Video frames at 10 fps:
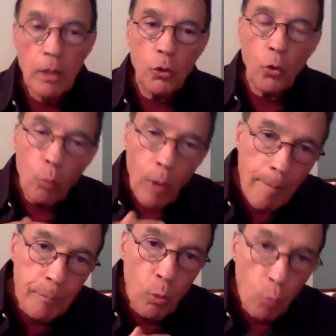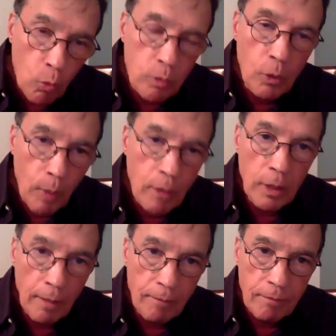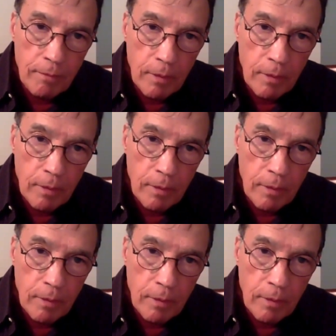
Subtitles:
you wrap your wound around love.